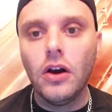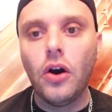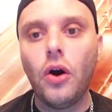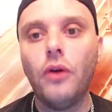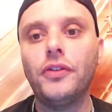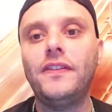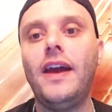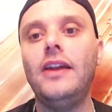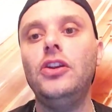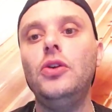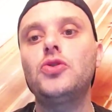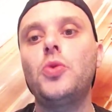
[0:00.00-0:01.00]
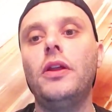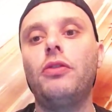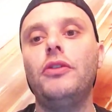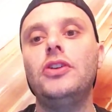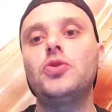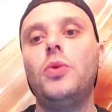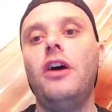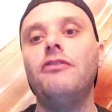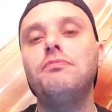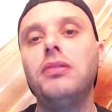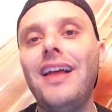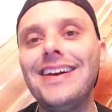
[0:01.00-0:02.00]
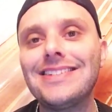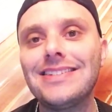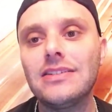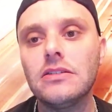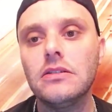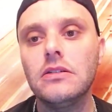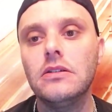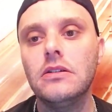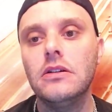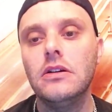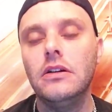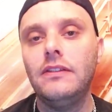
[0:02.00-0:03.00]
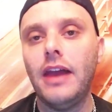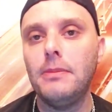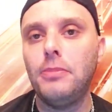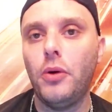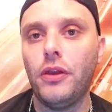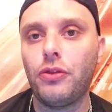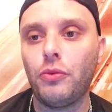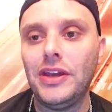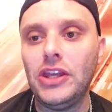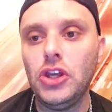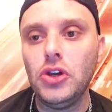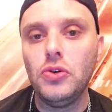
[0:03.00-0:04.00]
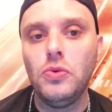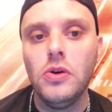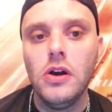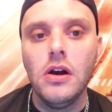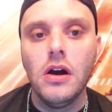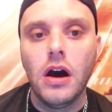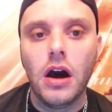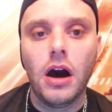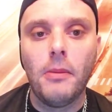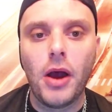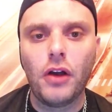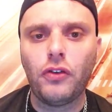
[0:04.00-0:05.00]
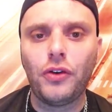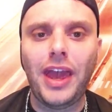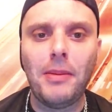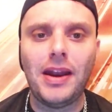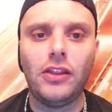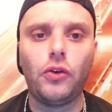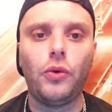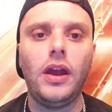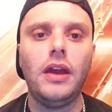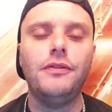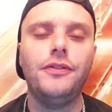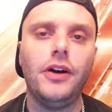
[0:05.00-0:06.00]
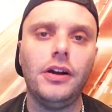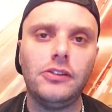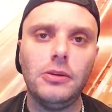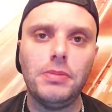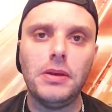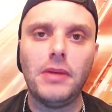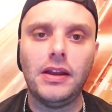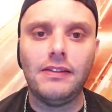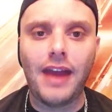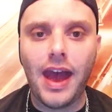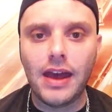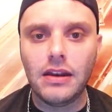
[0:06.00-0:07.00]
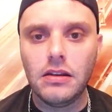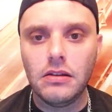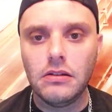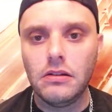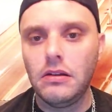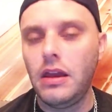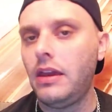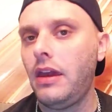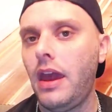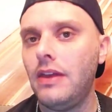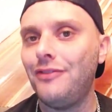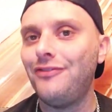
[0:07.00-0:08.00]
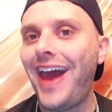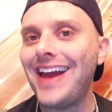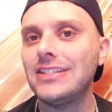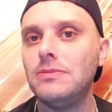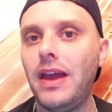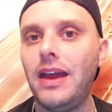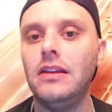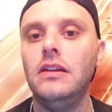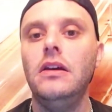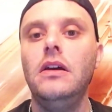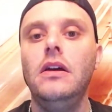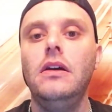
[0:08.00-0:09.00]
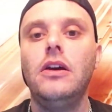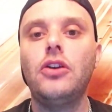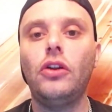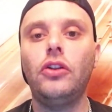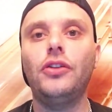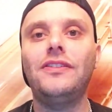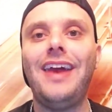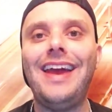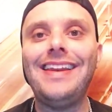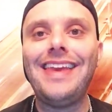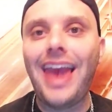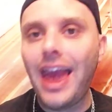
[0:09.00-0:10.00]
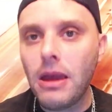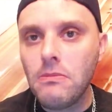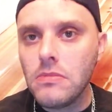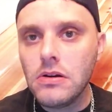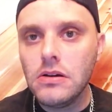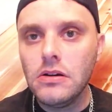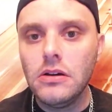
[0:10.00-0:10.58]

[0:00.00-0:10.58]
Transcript: over 10U, 23 and 12, plus 10.3U. Um, I also came out of the grave uh, to beat my dad, aka the Factsman, in our little 10 game